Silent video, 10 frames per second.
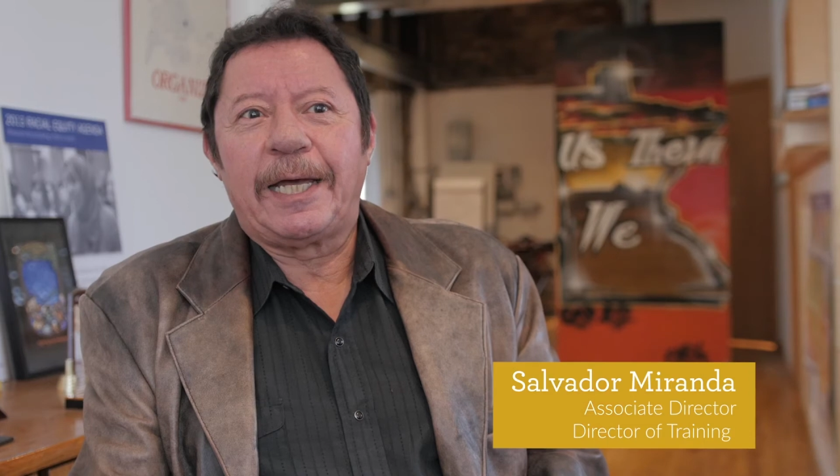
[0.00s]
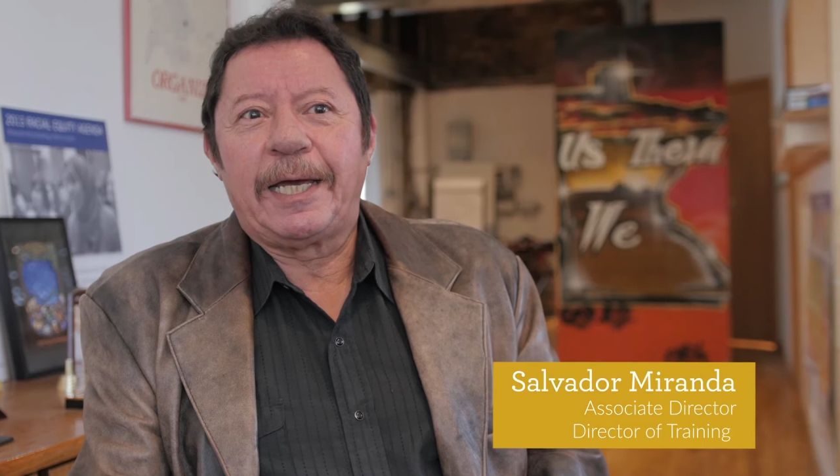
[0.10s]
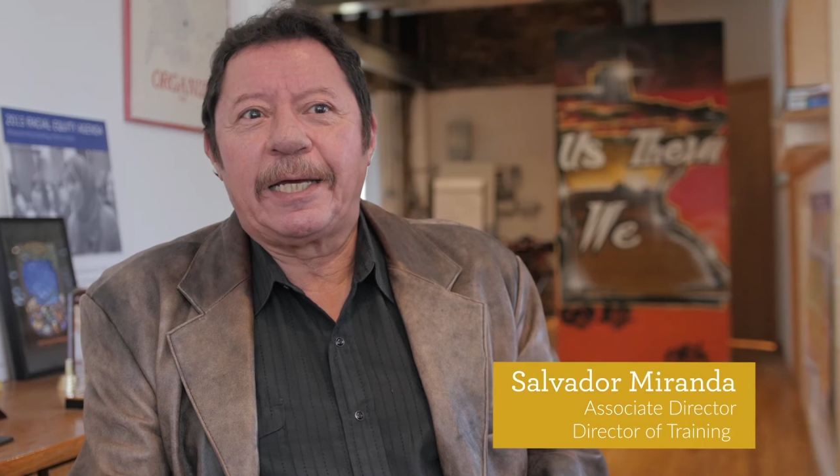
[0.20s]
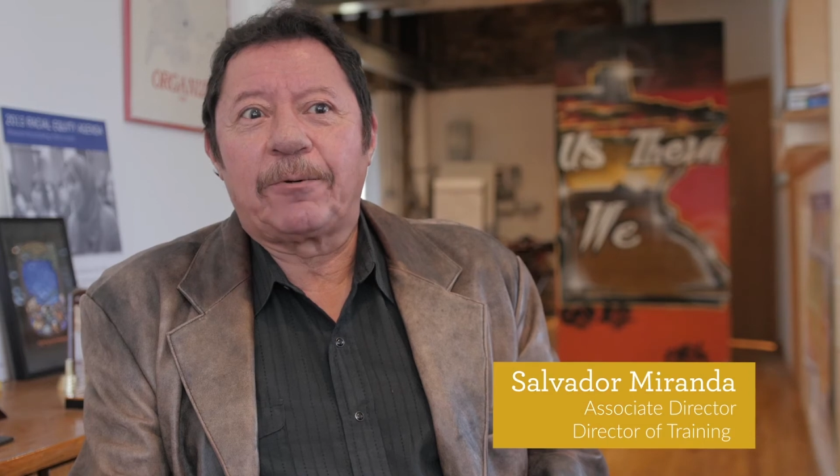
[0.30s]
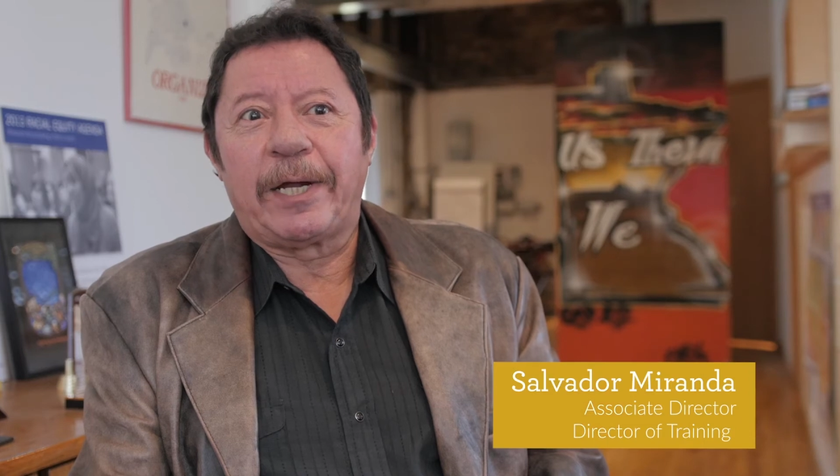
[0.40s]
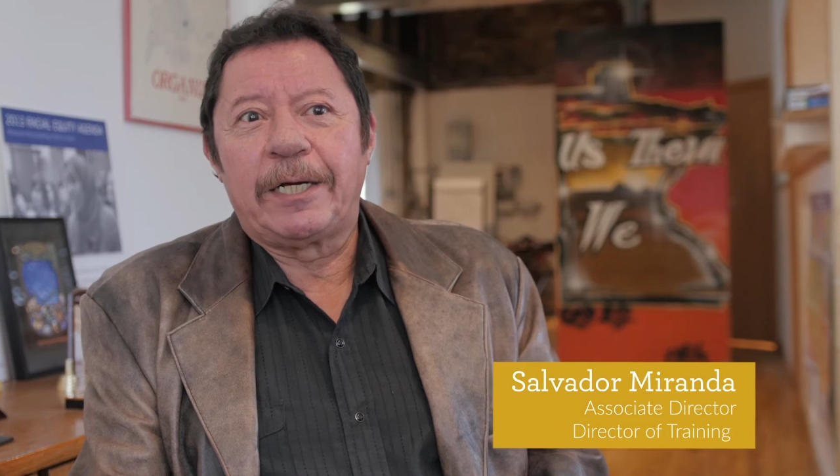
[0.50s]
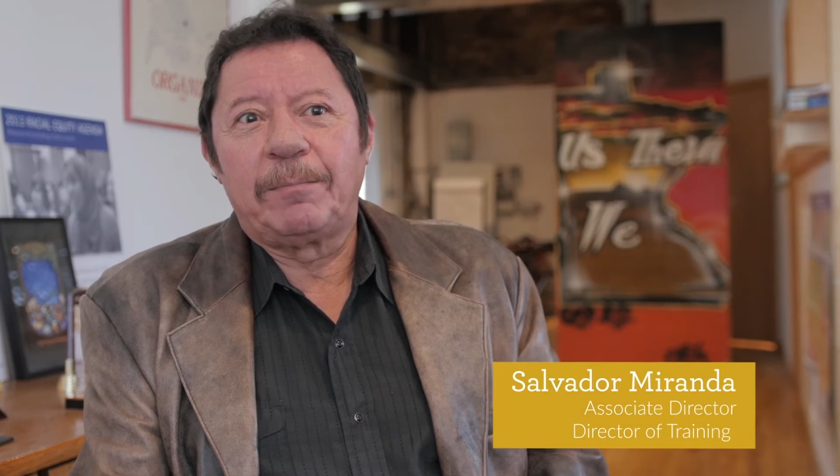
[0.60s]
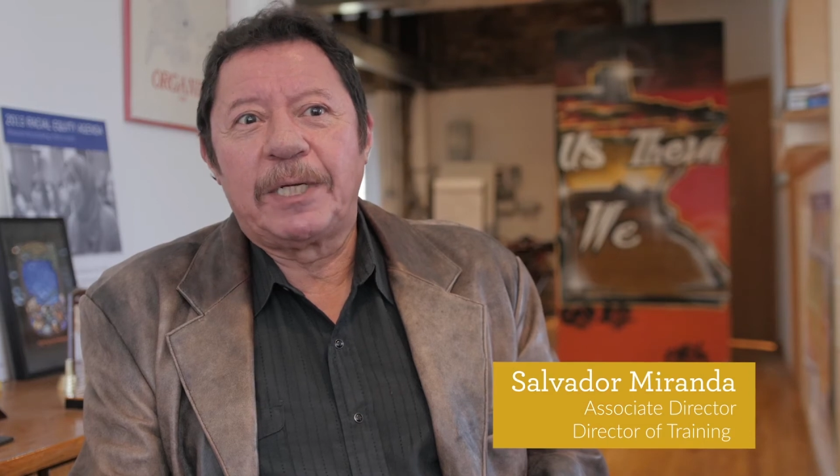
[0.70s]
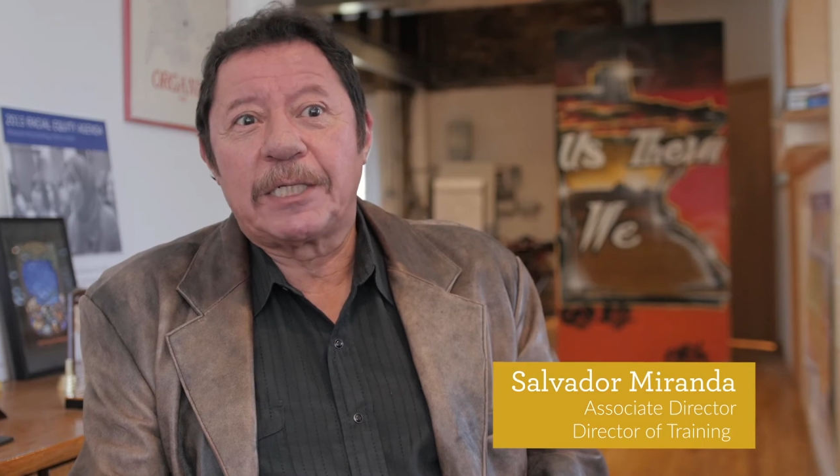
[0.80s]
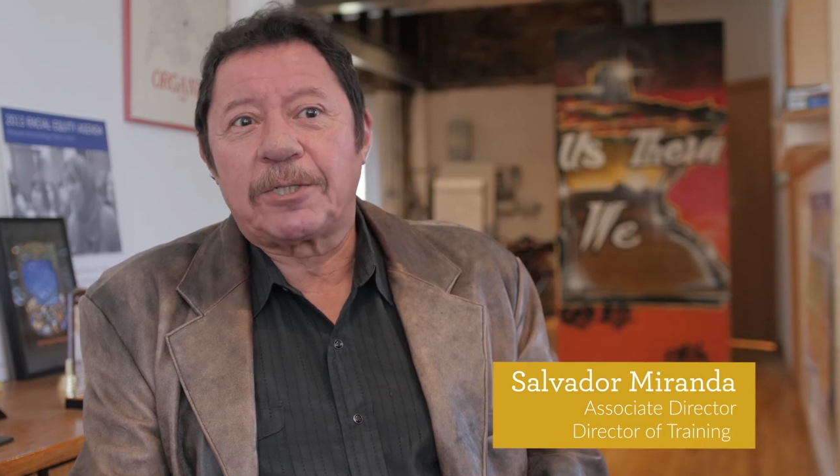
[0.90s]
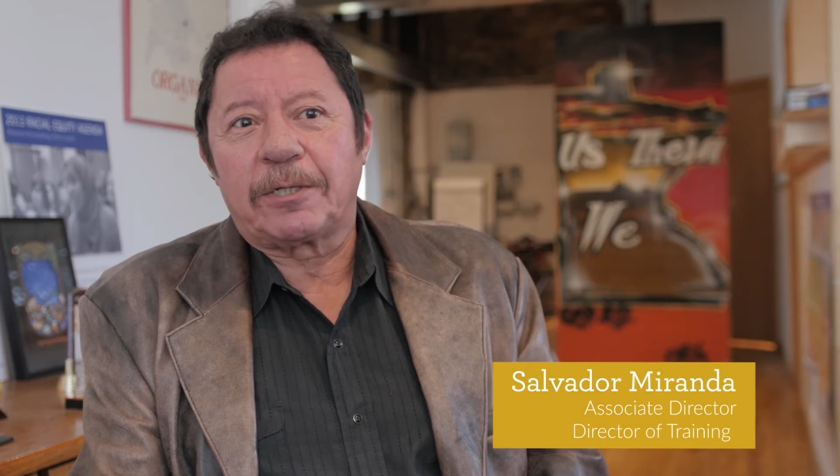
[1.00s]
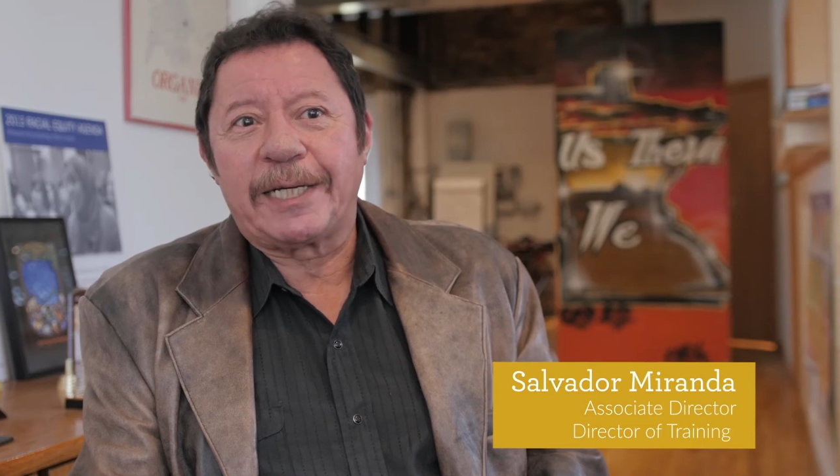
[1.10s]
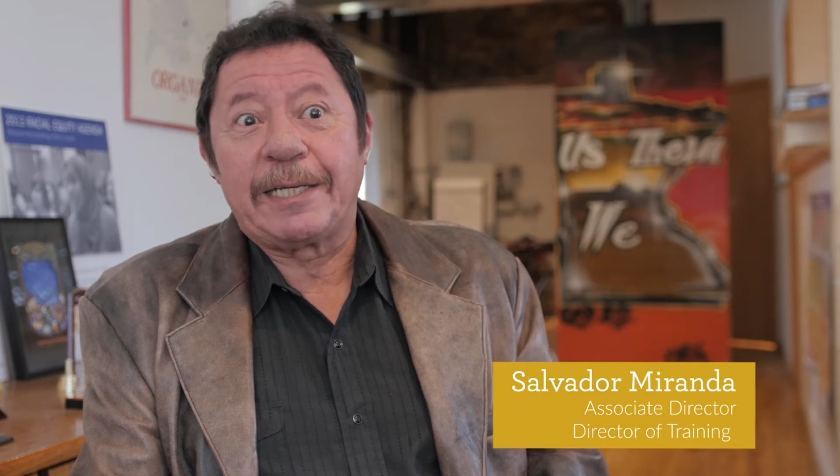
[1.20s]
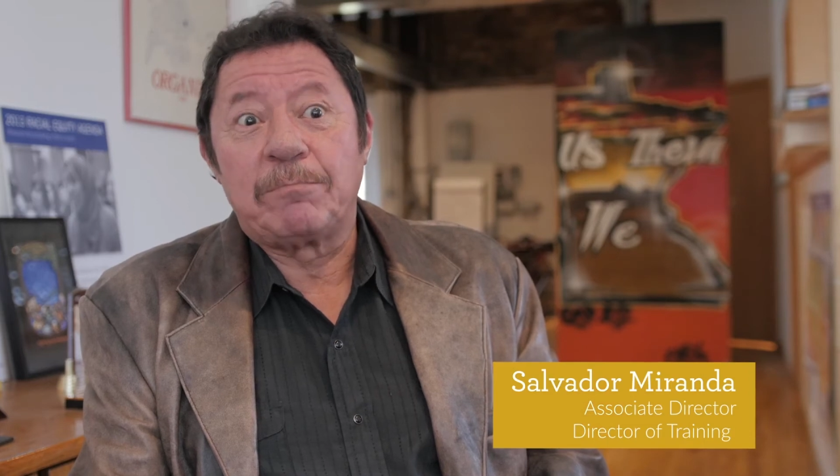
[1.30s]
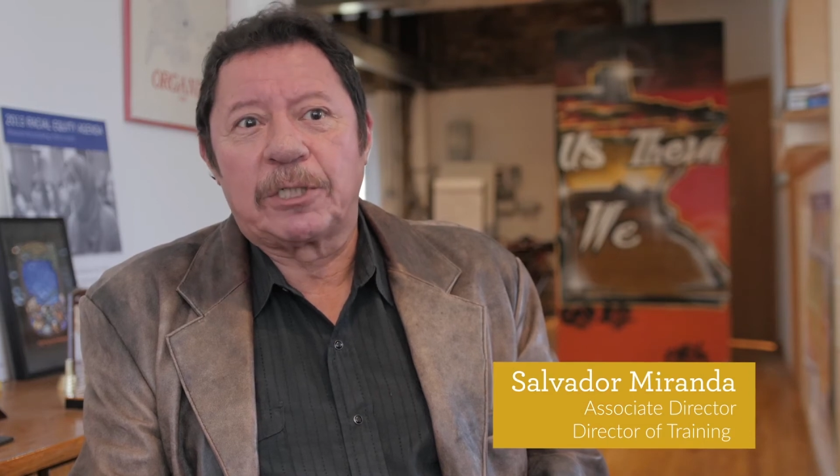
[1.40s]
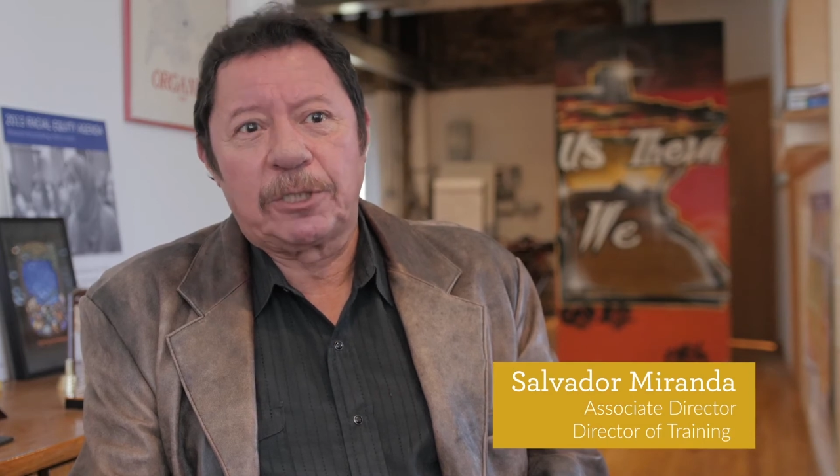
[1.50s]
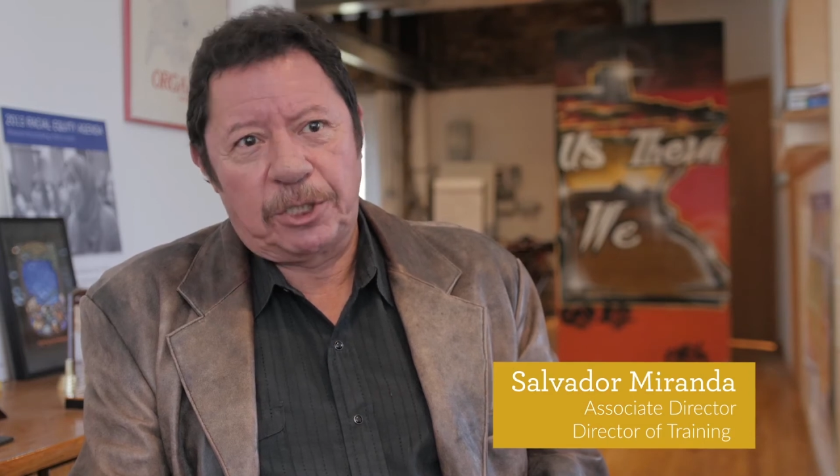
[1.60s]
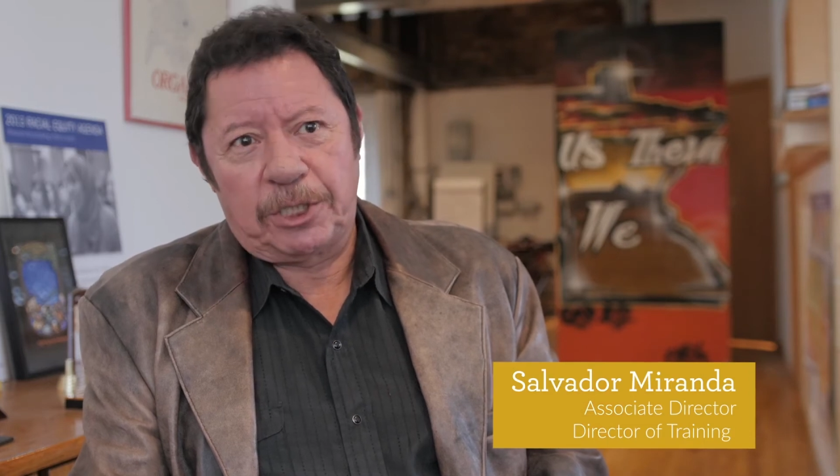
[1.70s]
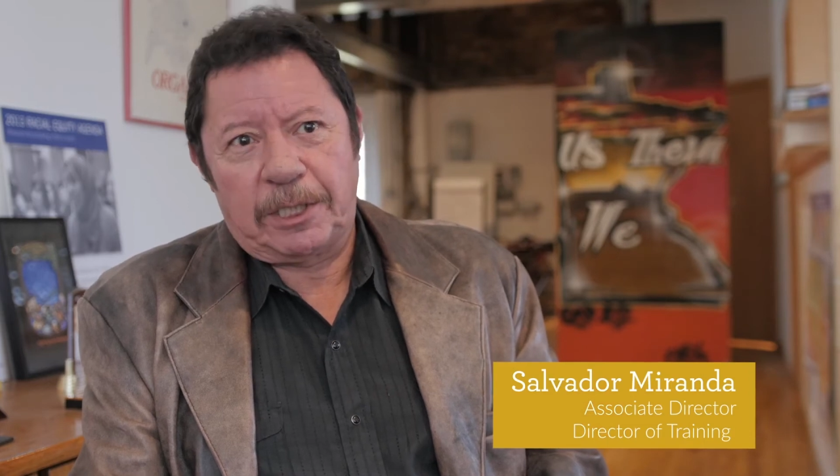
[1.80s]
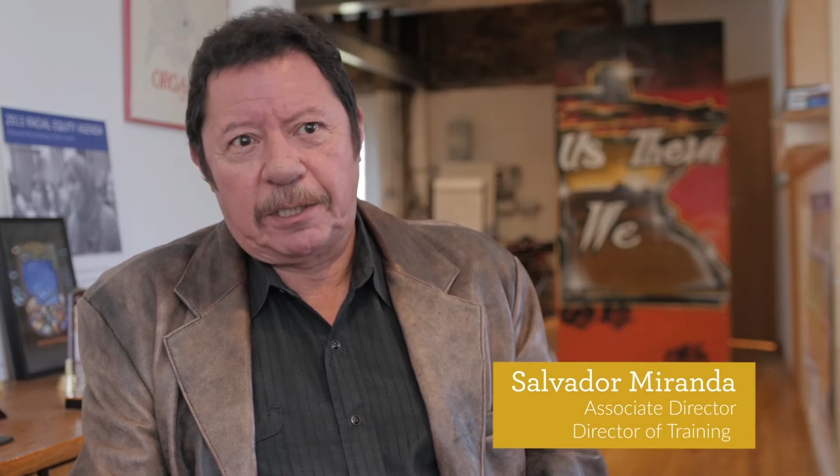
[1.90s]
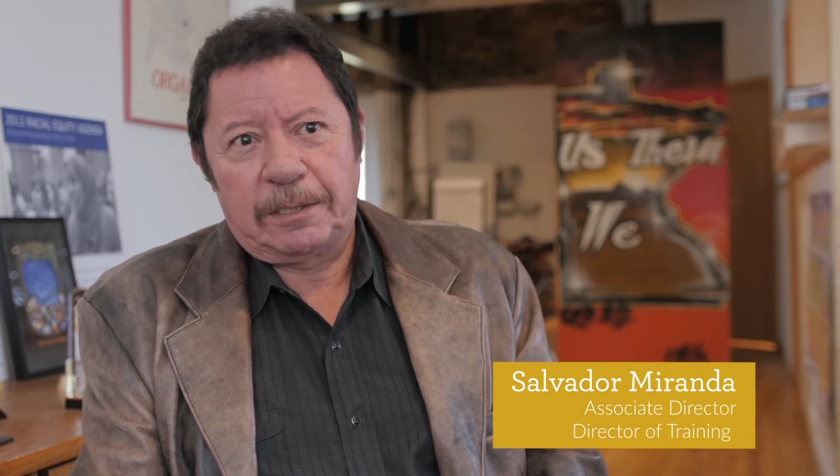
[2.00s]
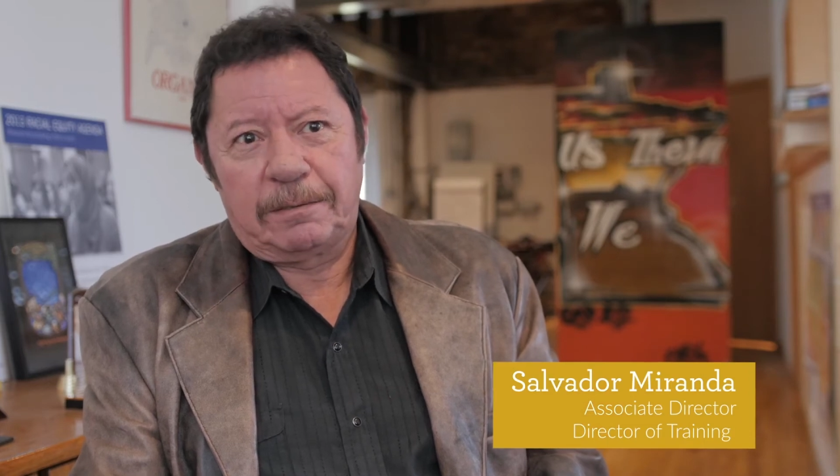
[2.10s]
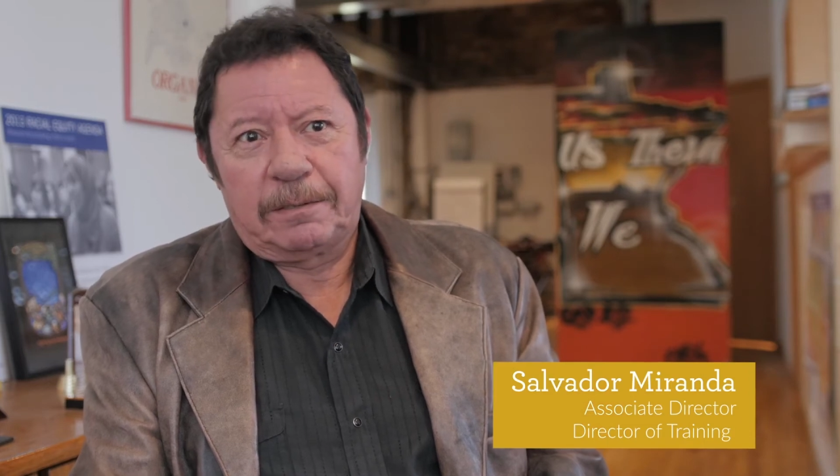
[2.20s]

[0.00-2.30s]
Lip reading: a Greater Minnesota immersion